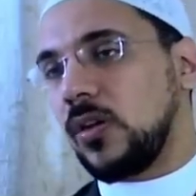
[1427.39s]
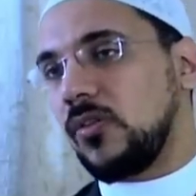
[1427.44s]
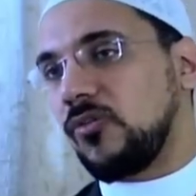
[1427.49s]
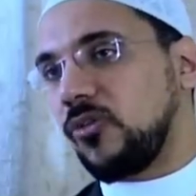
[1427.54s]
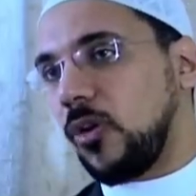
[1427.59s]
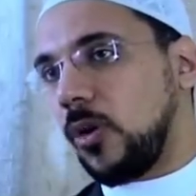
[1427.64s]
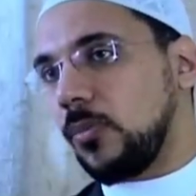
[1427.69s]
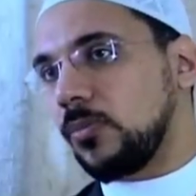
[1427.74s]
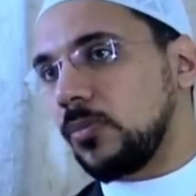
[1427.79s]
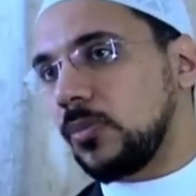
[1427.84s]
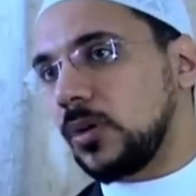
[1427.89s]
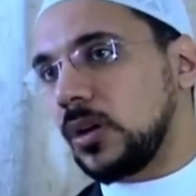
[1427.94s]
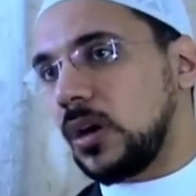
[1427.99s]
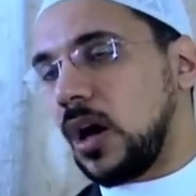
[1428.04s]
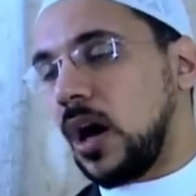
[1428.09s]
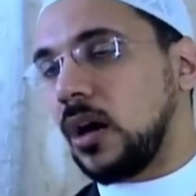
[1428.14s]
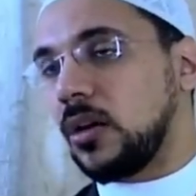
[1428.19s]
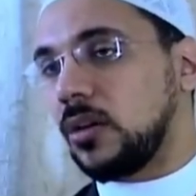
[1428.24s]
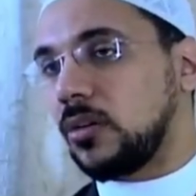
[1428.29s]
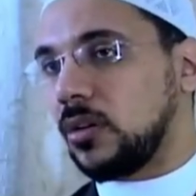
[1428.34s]
from
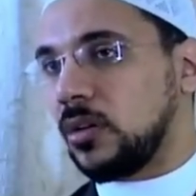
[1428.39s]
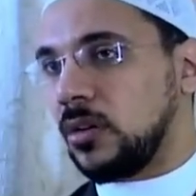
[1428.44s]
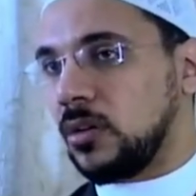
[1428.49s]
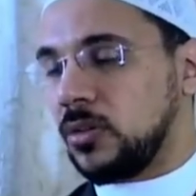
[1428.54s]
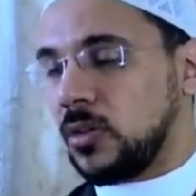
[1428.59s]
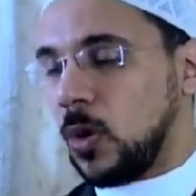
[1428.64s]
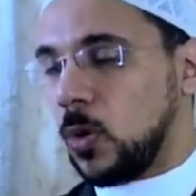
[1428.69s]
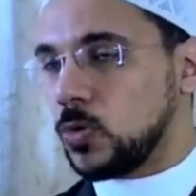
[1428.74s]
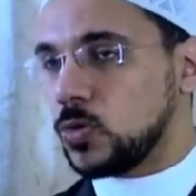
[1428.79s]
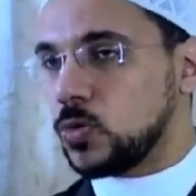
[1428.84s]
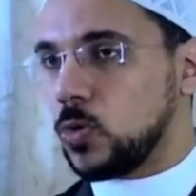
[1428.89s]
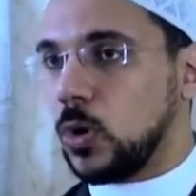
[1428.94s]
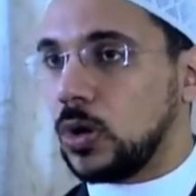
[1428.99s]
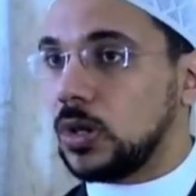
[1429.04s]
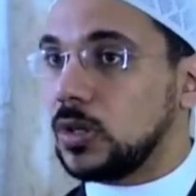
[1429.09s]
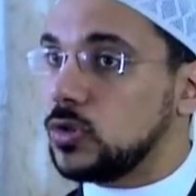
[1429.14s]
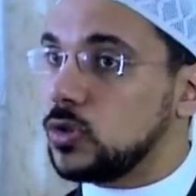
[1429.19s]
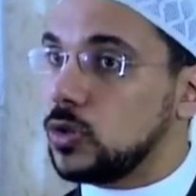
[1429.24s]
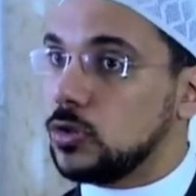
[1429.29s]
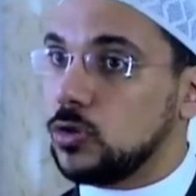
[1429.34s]
those who
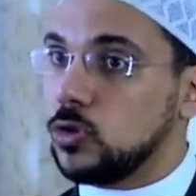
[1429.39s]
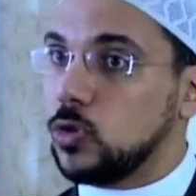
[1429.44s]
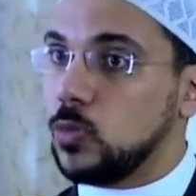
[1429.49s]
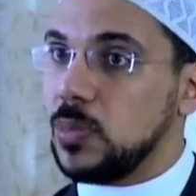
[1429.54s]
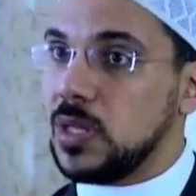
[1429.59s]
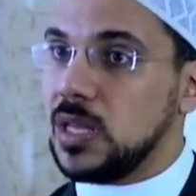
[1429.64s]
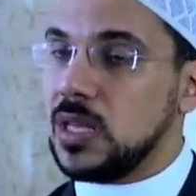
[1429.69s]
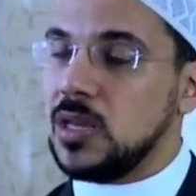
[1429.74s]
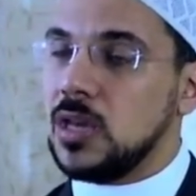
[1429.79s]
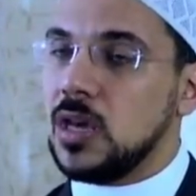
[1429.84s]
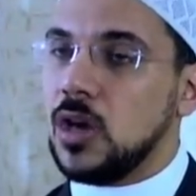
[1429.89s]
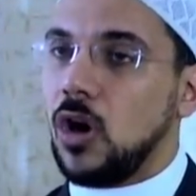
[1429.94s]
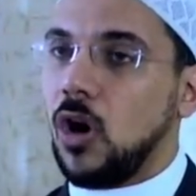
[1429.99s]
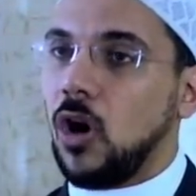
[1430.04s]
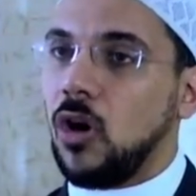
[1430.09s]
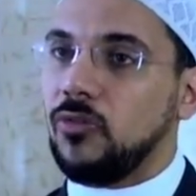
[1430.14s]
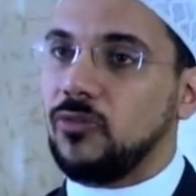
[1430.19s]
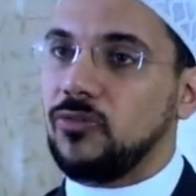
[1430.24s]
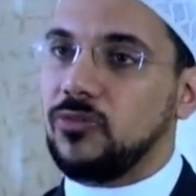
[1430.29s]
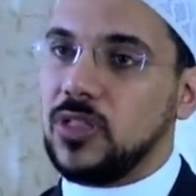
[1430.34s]
are considered to be
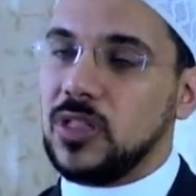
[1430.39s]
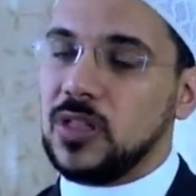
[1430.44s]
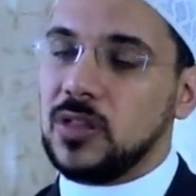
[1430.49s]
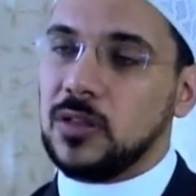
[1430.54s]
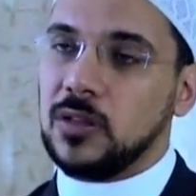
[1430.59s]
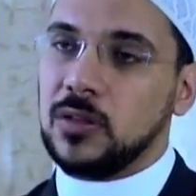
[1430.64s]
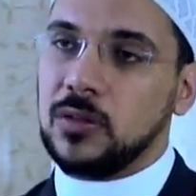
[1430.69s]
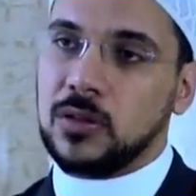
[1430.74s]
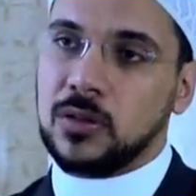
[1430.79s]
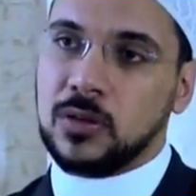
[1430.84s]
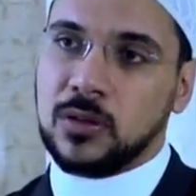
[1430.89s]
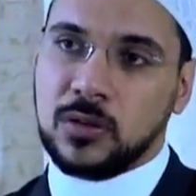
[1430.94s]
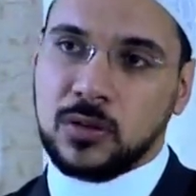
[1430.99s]
of the